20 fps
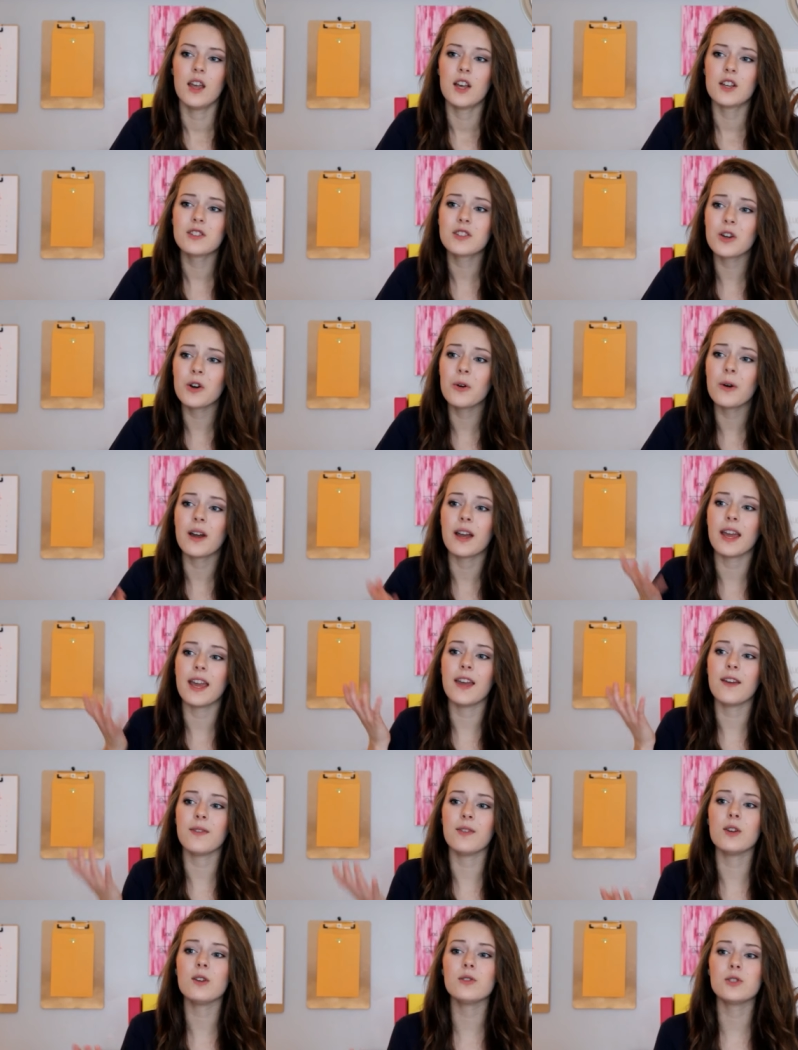So
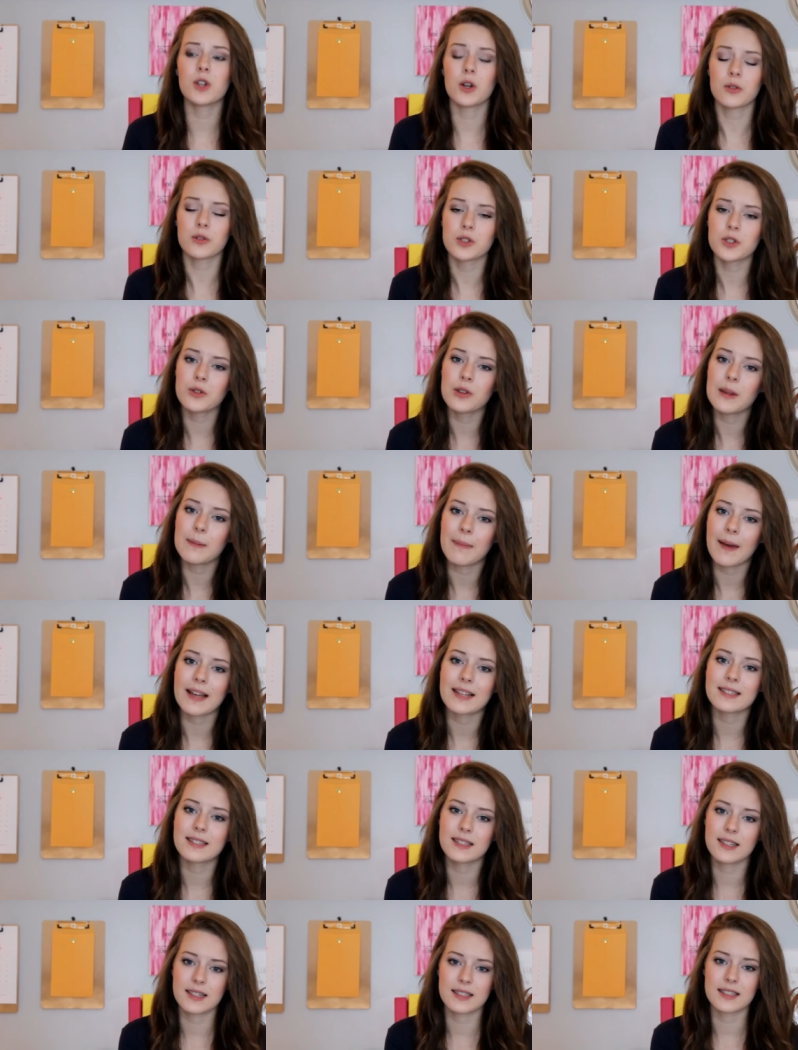if you don't do the
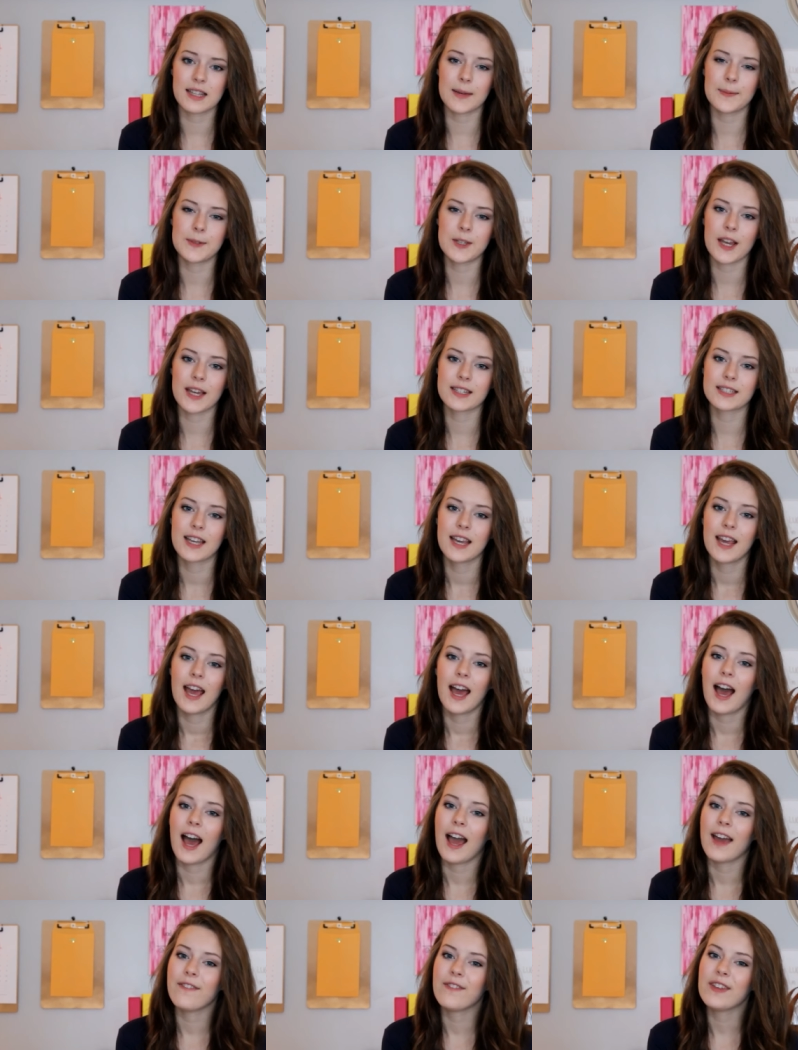best in a subject,
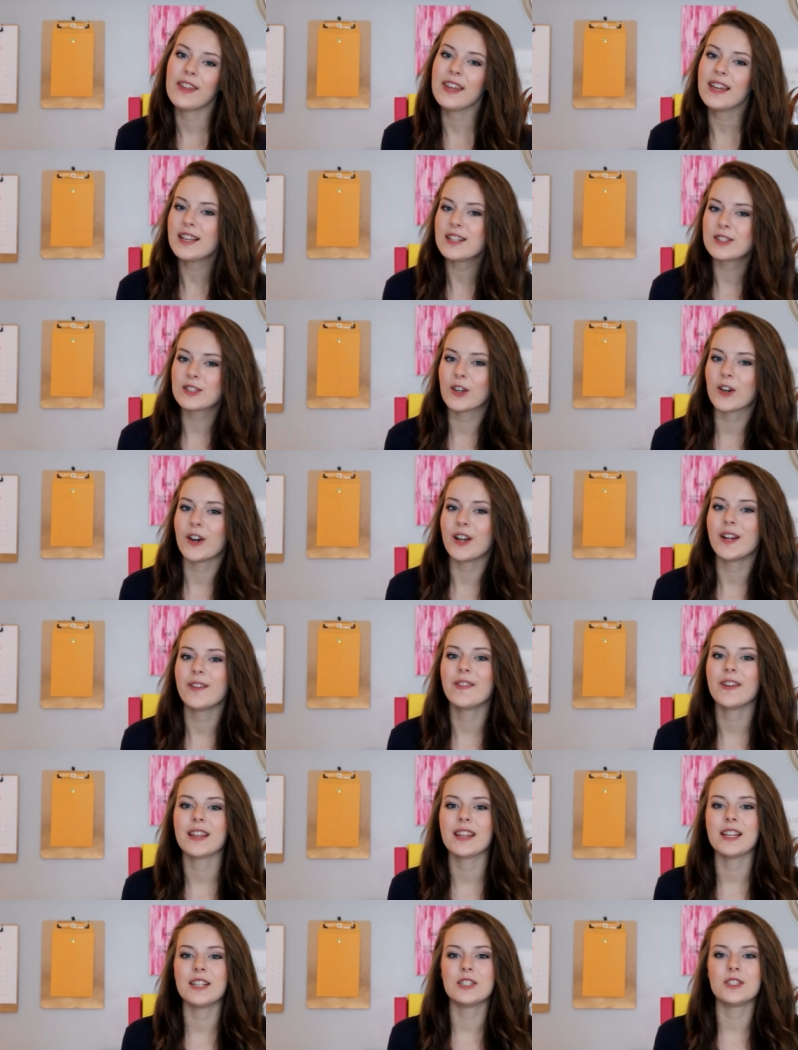I feel like it's good if
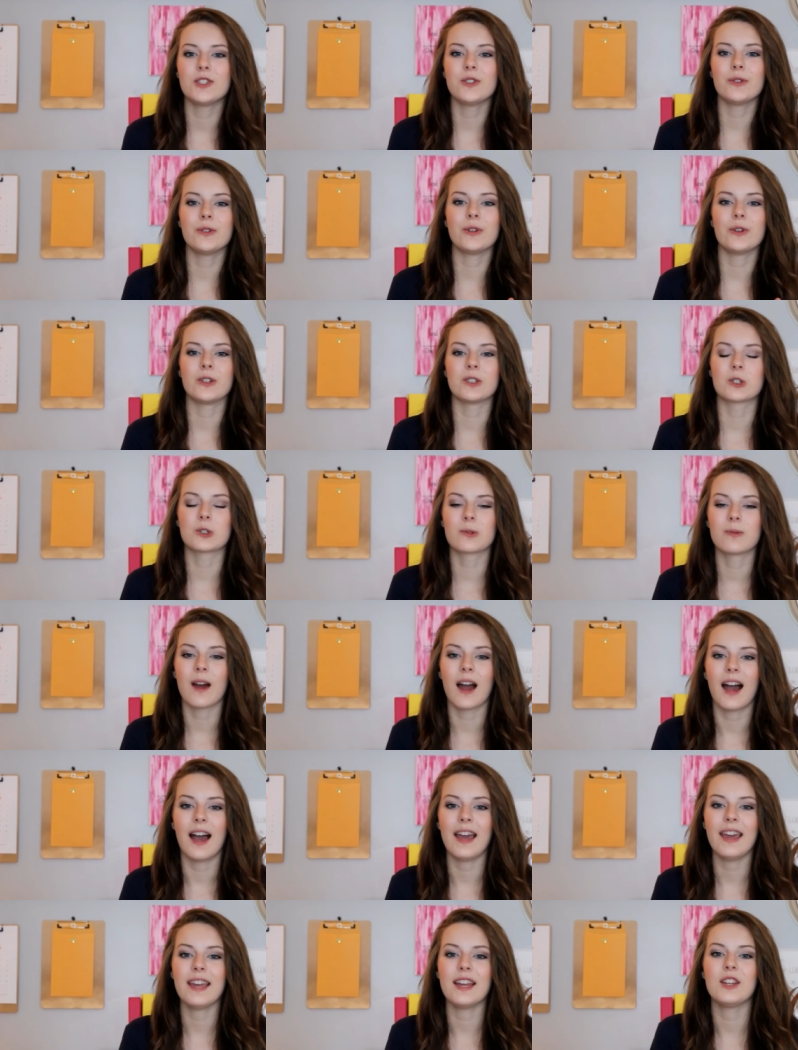at least you
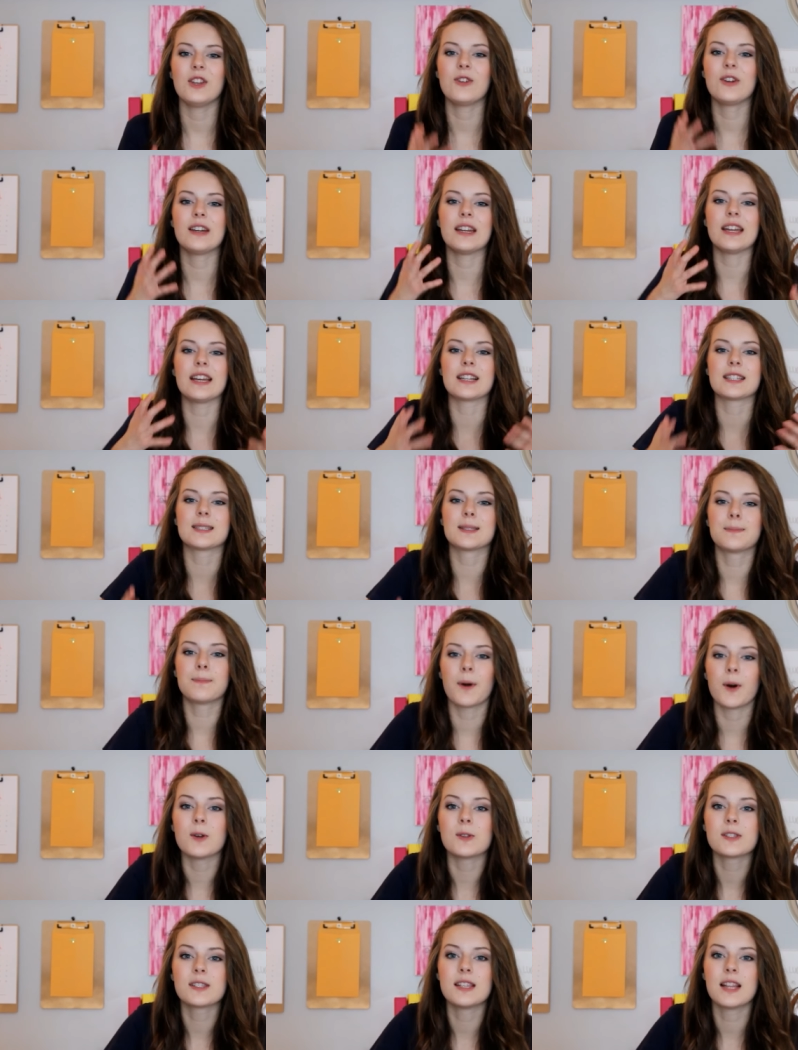try and you get
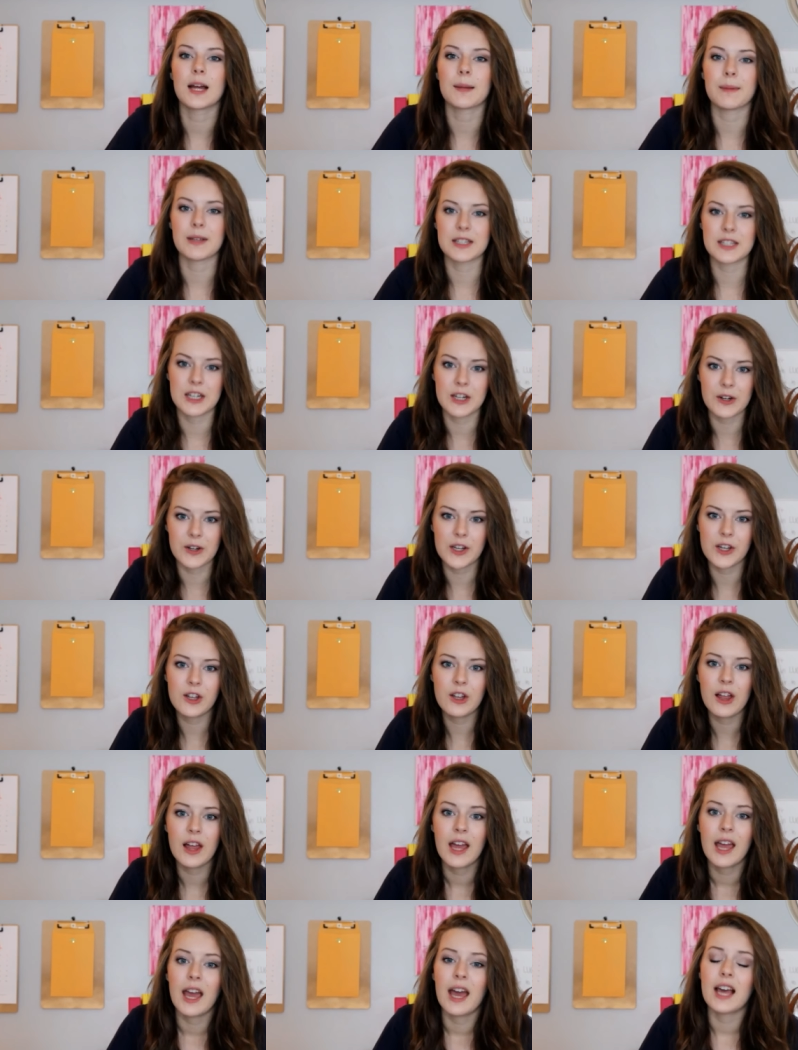exposed to that
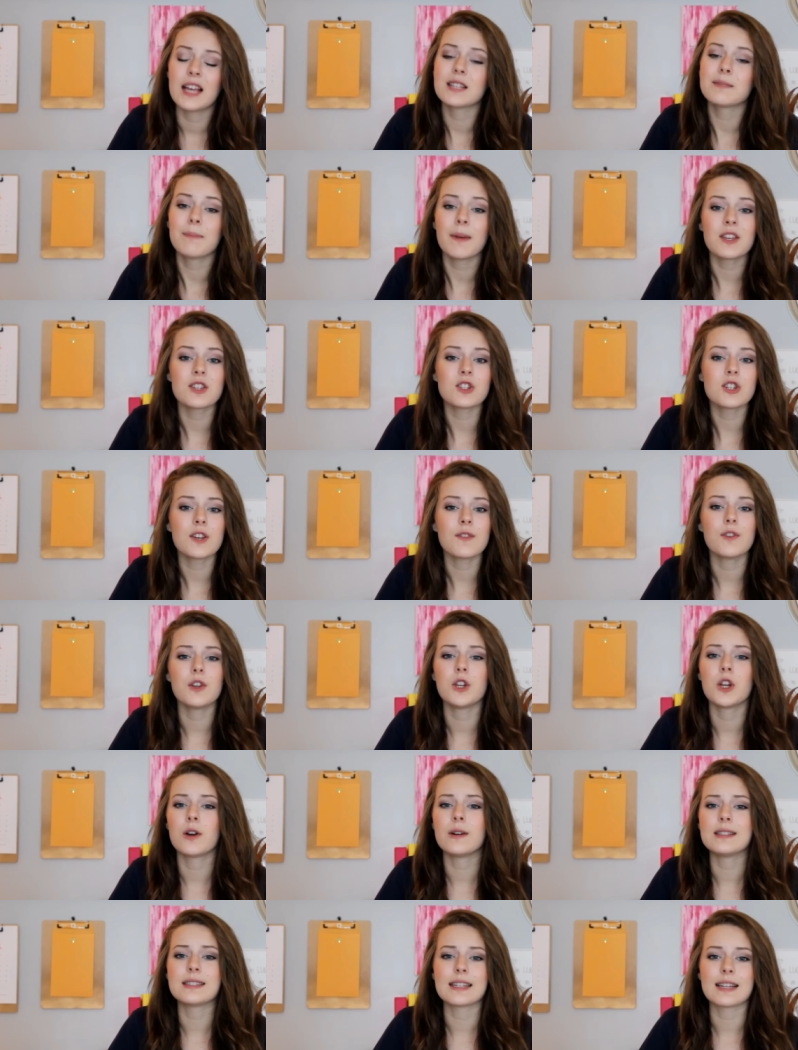material, especially if you
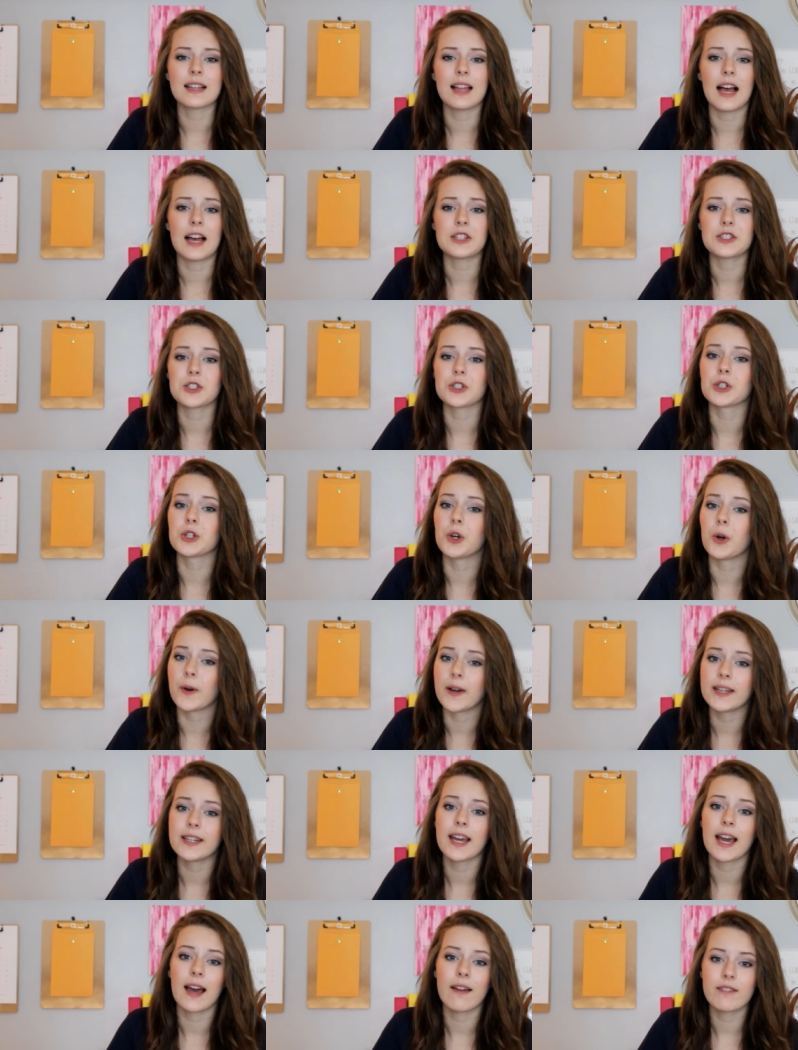know it's a class you're
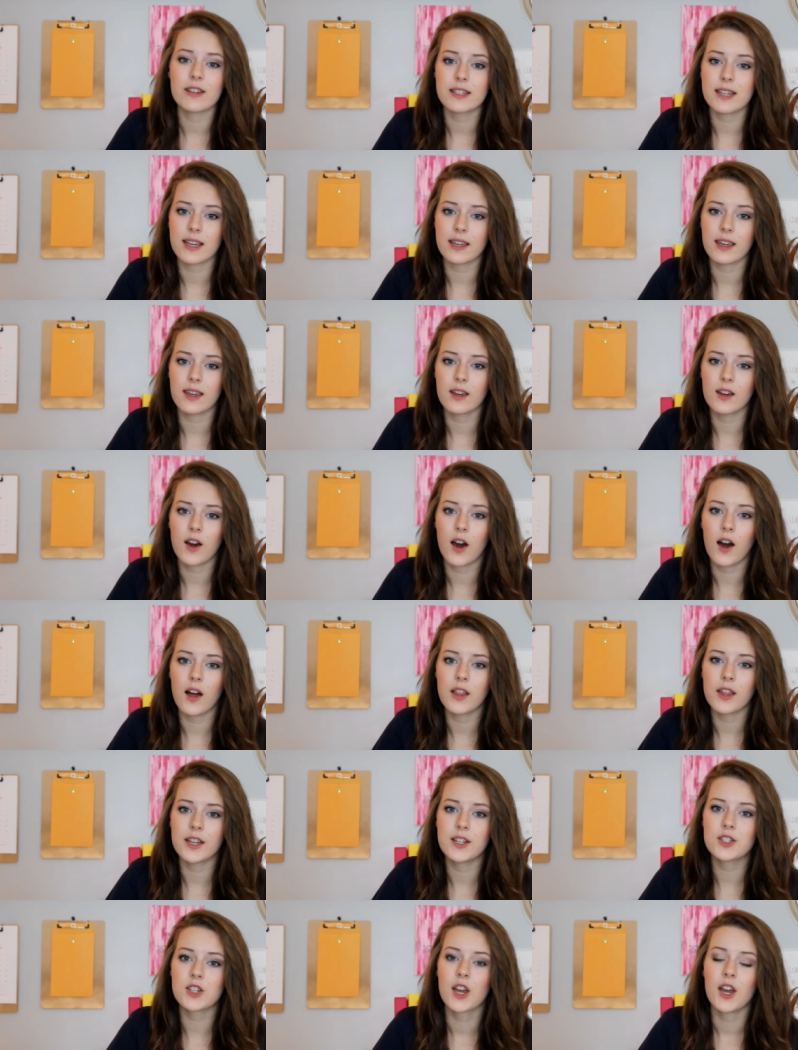going to have to take in
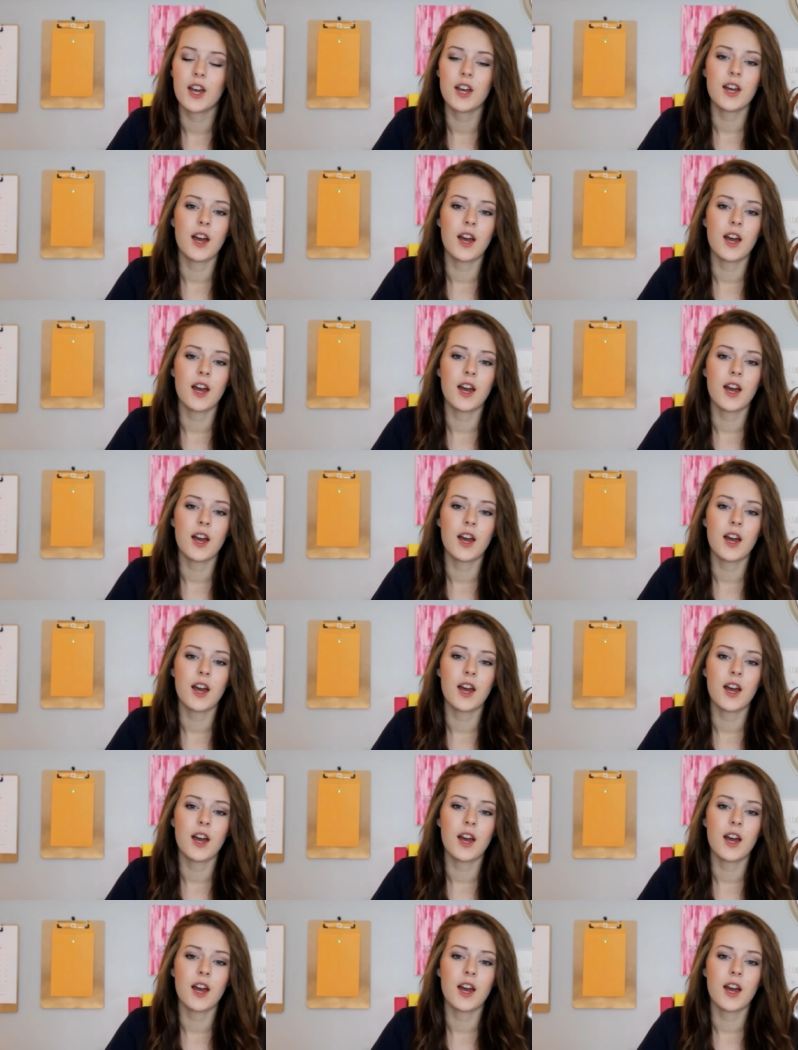college,